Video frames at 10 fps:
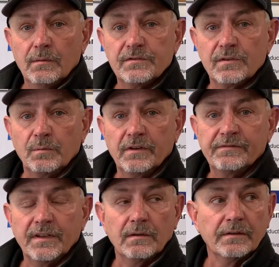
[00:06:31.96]
so we're
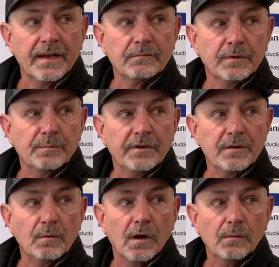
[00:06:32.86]
feeling like we're pretty
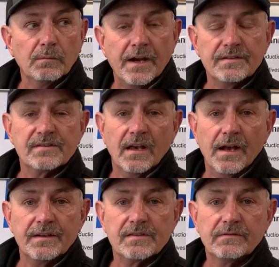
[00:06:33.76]
well
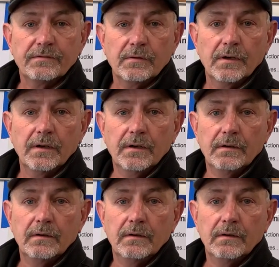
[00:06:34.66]
right-sized for